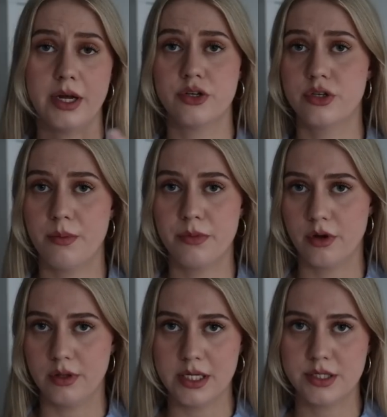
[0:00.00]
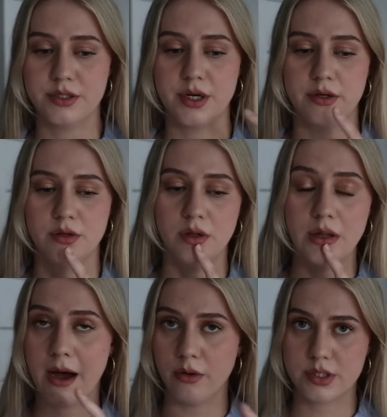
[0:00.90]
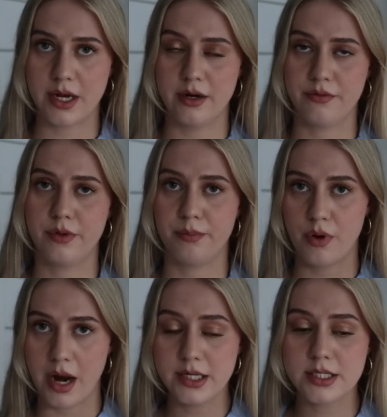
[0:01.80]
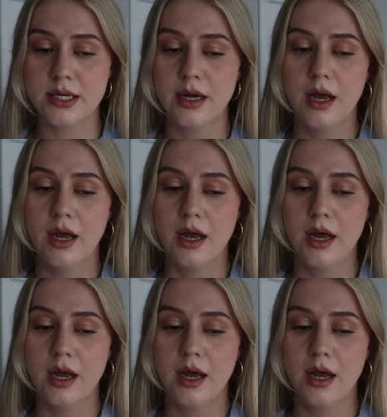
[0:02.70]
like shop there less in general outside of the price